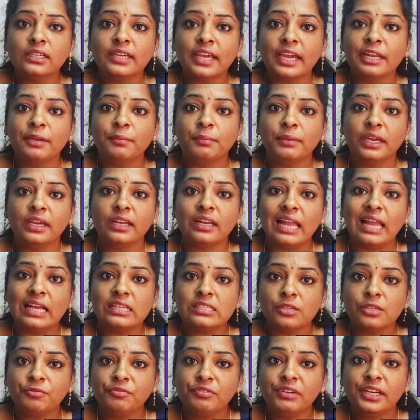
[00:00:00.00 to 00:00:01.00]
can be
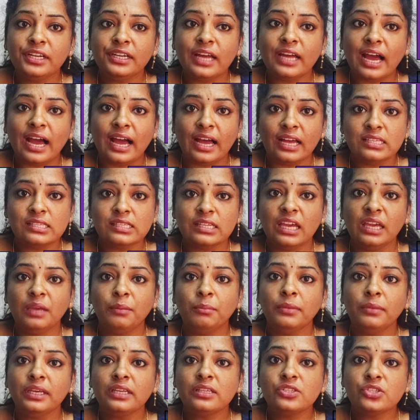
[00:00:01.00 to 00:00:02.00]
classified as a
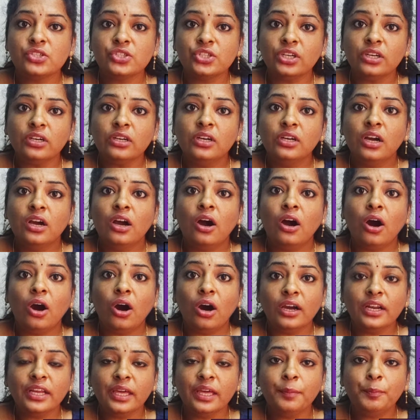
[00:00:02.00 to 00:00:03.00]
mixture
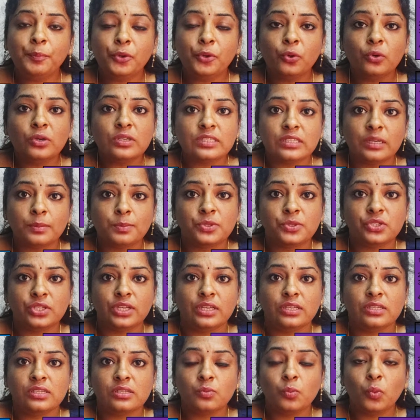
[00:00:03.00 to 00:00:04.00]
or a pure
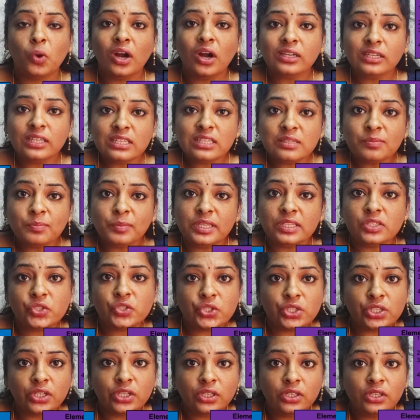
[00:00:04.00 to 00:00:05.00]
substance. What is
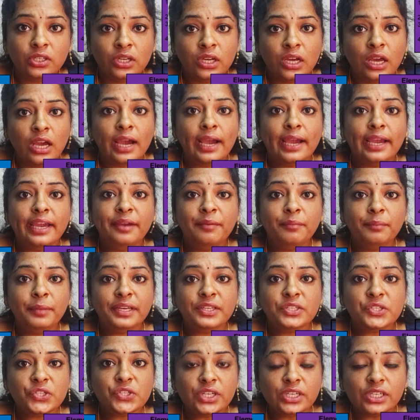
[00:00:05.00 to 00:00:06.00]
mixture? A
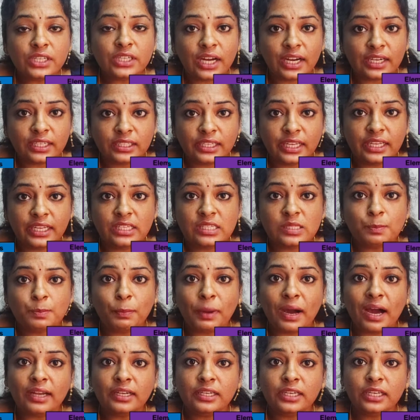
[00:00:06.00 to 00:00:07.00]
mixture contains
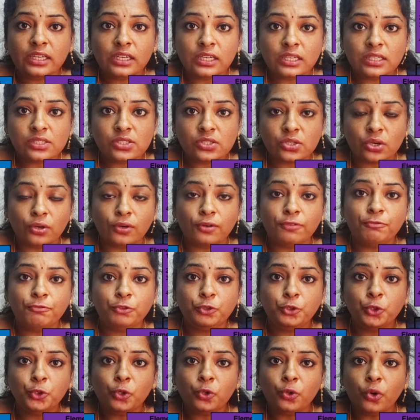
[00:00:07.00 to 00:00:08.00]
particles of
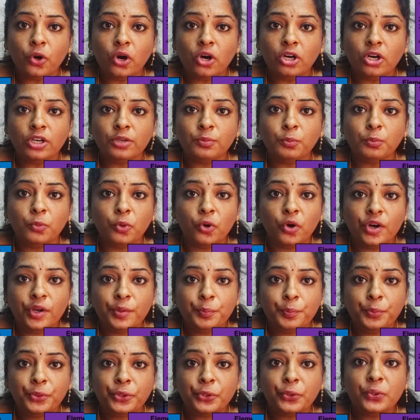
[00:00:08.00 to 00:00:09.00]
two or more
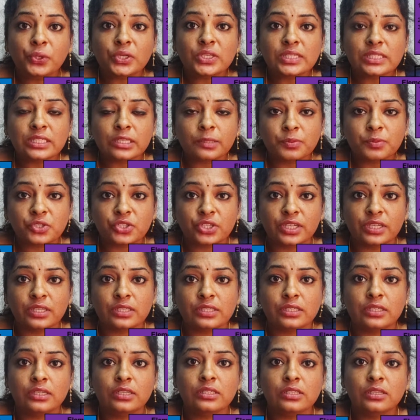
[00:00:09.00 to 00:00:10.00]
pure
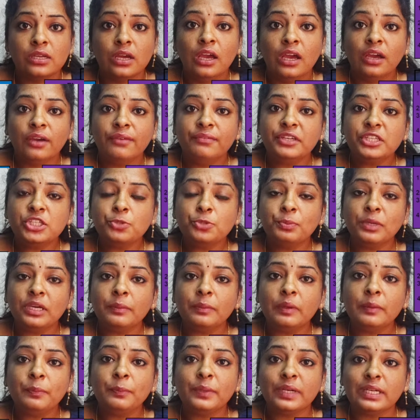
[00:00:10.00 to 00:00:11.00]
substances which may
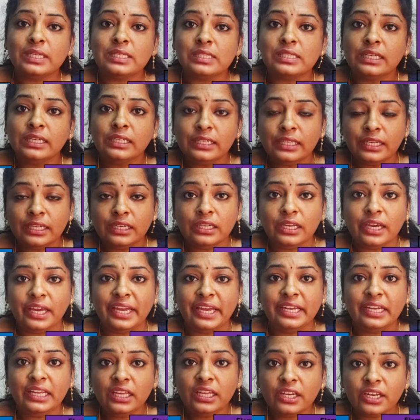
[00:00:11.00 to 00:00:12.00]
be present in
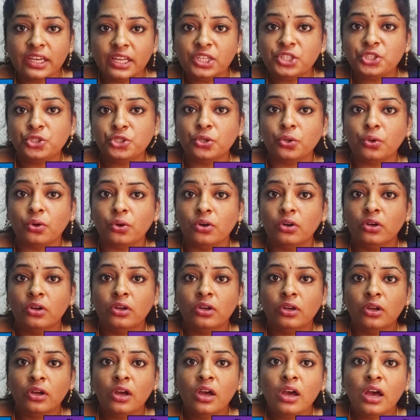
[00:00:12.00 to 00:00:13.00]
any ratio.
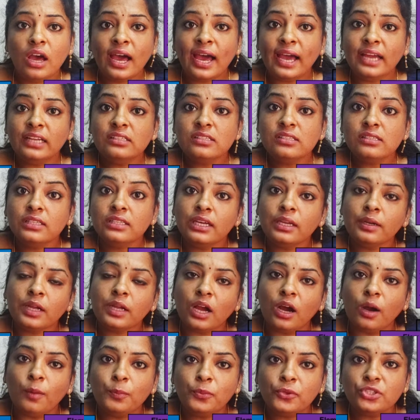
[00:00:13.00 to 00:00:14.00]
Hence, their
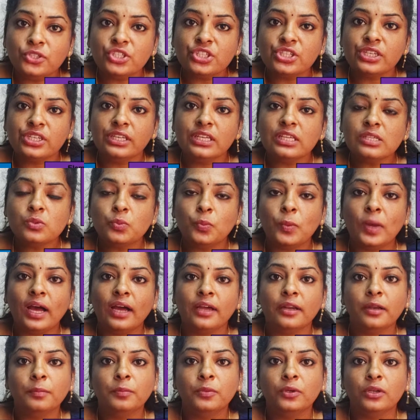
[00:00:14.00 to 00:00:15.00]
composition is
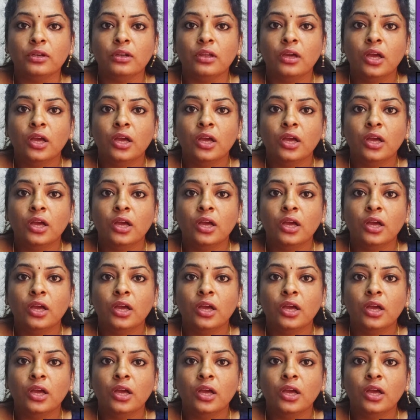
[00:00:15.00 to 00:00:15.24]
variable.